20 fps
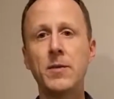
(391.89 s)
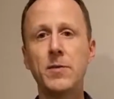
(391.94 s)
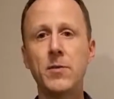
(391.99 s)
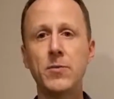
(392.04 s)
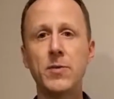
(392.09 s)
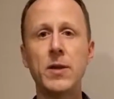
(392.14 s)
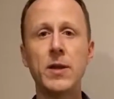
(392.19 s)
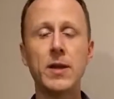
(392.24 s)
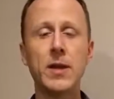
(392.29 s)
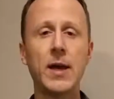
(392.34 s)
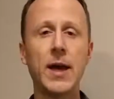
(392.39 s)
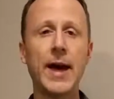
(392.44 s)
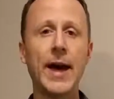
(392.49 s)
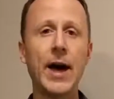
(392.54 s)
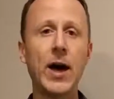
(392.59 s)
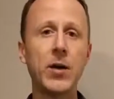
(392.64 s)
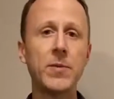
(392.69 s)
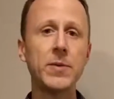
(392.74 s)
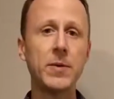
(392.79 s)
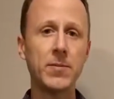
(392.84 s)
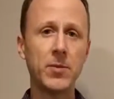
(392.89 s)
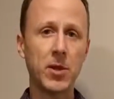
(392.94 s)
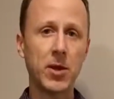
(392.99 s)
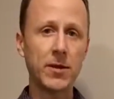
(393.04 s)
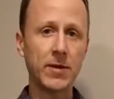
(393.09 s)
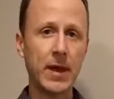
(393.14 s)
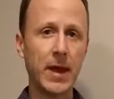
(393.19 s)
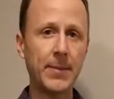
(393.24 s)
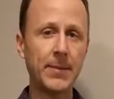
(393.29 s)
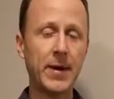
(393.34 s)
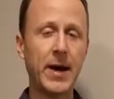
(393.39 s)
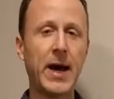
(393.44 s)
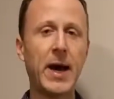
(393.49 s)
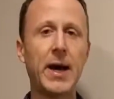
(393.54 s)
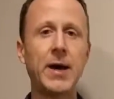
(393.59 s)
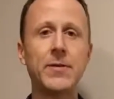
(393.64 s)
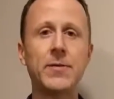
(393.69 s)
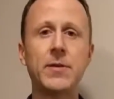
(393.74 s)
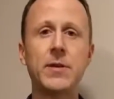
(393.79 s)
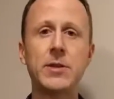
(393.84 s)
to really help them along that
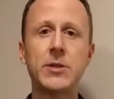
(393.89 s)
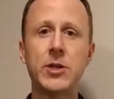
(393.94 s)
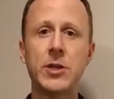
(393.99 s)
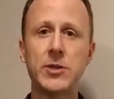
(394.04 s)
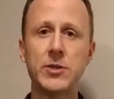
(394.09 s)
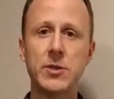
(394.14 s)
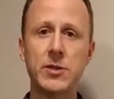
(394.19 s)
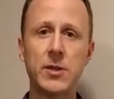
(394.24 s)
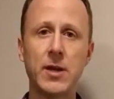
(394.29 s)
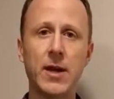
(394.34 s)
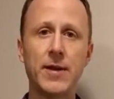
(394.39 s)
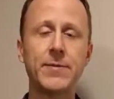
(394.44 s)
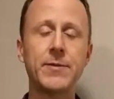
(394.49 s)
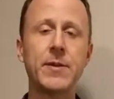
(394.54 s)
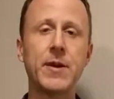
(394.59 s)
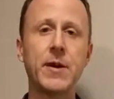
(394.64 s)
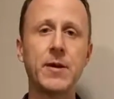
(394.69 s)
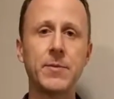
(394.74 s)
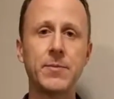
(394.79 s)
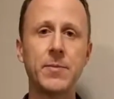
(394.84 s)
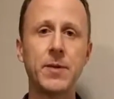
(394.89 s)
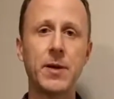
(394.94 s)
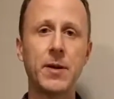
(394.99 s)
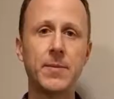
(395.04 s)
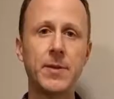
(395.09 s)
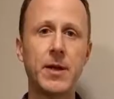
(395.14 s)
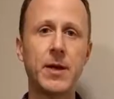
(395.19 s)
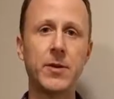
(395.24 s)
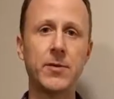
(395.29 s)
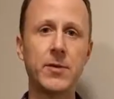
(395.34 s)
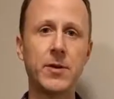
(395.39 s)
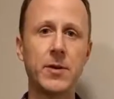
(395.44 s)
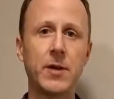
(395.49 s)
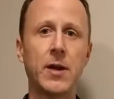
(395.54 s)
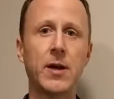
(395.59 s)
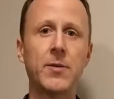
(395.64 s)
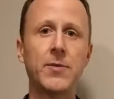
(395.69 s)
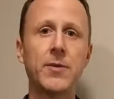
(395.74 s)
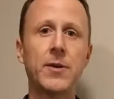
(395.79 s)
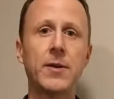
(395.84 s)
path to changing lifestyle and becoming healthier
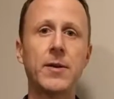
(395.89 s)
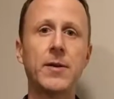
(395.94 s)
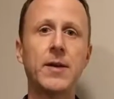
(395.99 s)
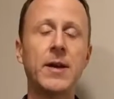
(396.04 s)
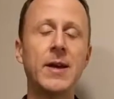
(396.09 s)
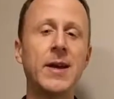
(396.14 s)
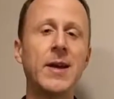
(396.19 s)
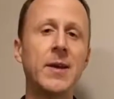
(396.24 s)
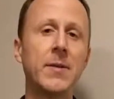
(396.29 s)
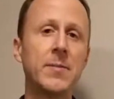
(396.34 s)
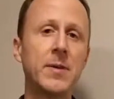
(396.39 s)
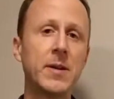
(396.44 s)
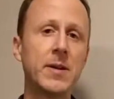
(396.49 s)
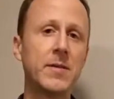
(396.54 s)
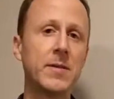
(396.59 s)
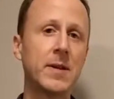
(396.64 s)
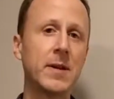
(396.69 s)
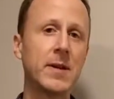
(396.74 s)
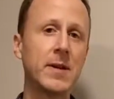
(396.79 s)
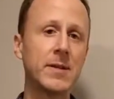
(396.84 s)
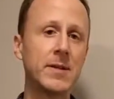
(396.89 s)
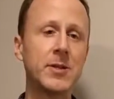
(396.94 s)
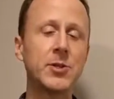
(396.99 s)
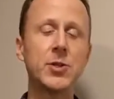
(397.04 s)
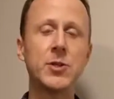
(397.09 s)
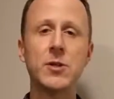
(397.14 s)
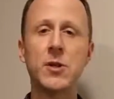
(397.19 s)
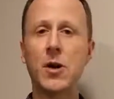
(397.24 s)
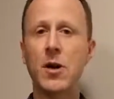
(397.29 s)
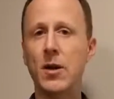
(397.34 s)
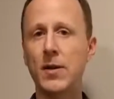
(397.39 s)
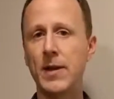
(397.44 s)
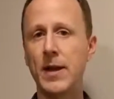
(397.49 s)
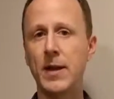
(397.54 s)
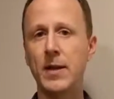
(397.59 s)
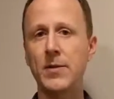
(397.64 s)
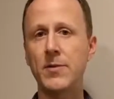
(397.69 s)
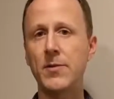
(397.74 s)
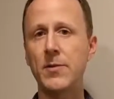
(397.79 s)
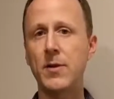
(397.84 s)
and healthier. Because in addition to all
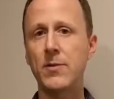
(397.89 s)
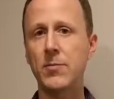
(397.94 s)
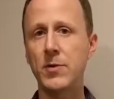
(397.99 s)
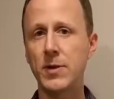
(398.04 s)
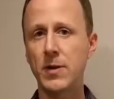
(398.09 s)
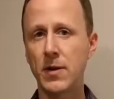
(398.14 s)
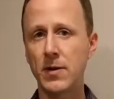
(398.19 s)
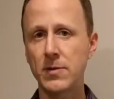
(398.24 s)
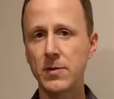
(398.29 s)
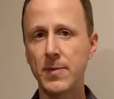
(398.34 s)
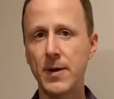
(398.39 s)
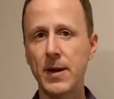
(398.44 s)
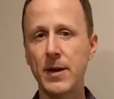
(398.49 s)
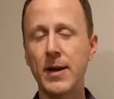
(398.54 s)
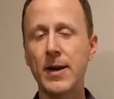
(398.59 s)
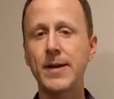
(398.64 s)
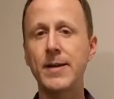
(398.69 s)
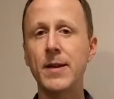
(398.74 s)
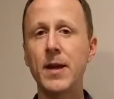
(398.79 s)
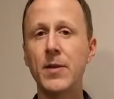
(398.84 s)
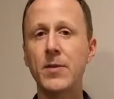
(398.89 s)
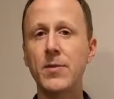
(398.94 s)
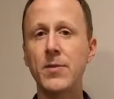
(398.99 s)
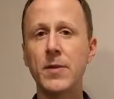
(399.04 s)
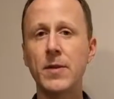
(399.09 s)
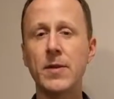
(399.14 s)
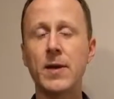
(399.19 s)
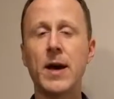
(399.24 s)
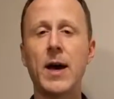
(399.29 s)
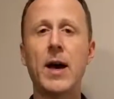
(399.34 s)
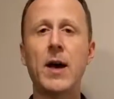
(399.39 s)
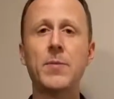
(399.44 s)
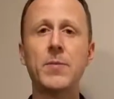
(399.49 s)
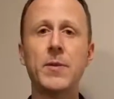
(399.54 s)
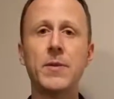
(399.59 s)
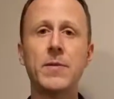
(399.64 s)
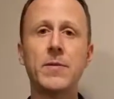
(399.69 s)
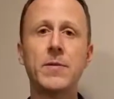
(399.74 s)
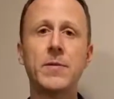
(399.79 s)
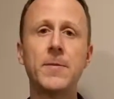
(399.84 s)
that other stuff we talked about, another thing that
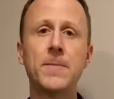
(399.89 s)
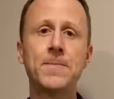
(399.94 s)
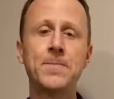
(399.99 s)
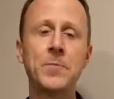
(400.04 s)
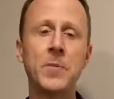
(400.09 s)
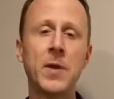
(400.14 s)
happens